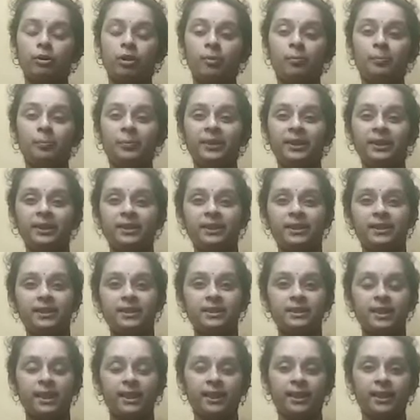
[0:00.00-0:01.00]
completed
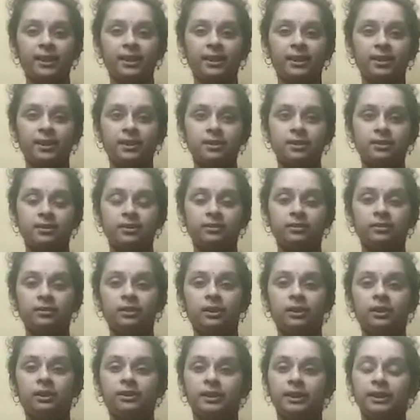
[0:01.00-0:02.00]
second lesson,
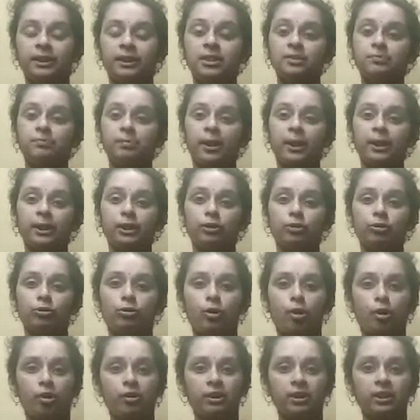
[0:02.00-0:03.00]
that is
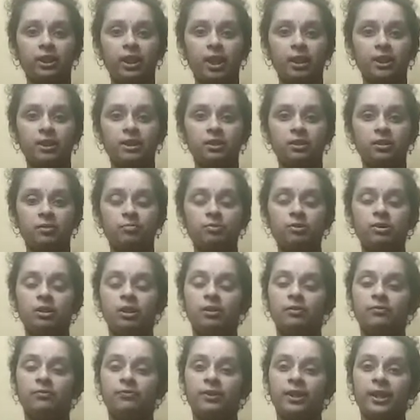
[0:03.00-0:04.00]
microorganisms,
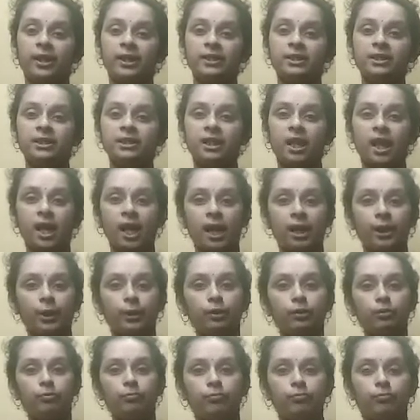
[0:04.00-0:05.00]
friends and
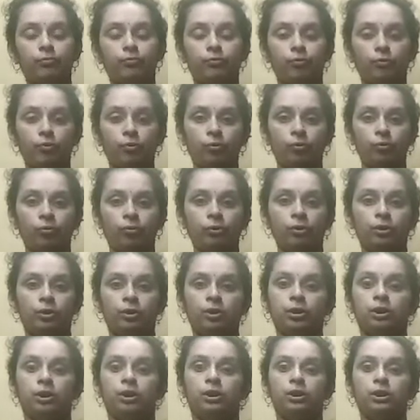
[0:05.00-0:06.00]
foe.
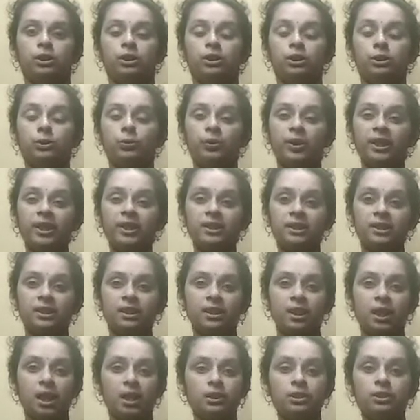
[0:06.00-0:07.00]
In today's
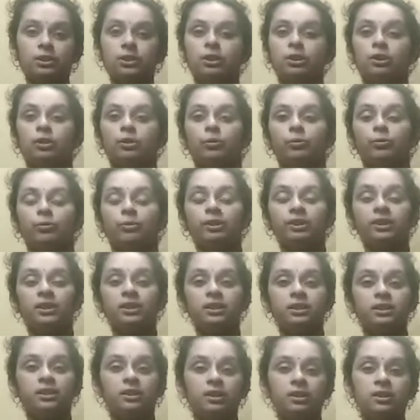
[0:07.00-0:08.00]
class we will
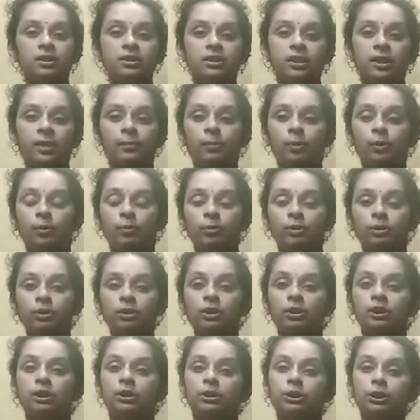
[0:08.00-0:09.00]
discuss about
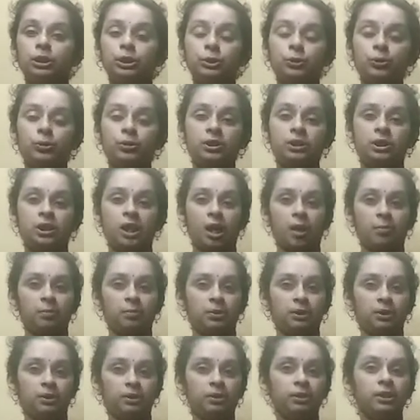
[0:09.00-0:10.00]
new
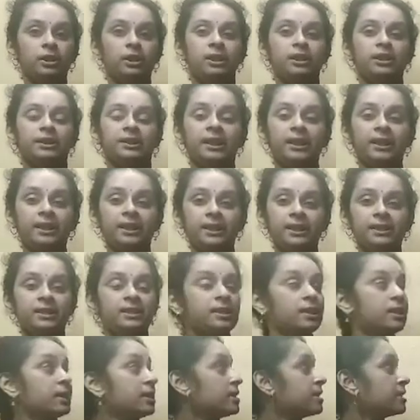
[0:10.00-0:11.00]
chapter, that
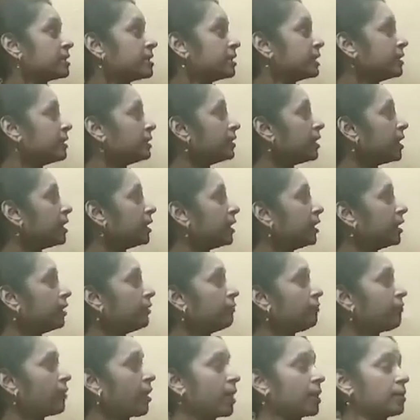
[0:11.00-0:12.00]
is synthetic
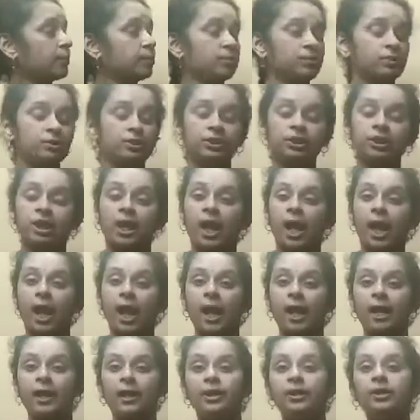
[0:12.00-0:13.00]
fibers
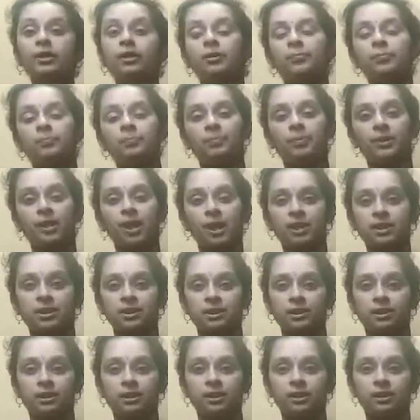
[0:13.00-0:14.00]
and
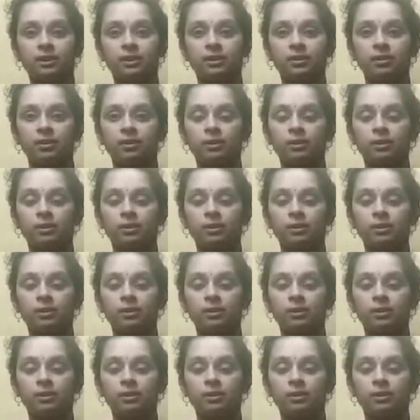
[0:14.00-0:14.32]
plastic.